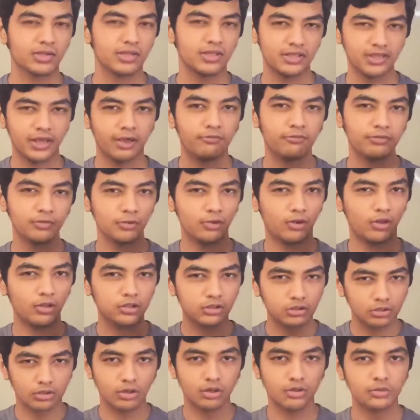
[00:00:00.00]
Yeah, we're
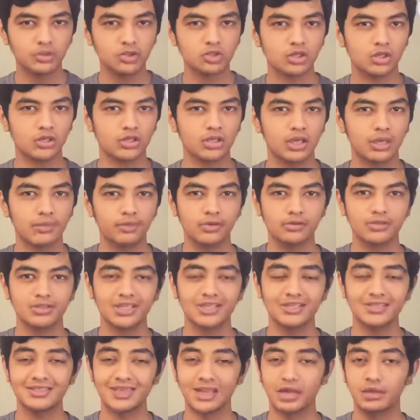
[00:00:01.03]
also gonna be talking about
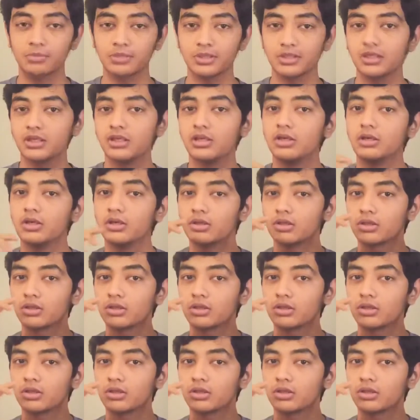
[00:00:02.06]
the tablet.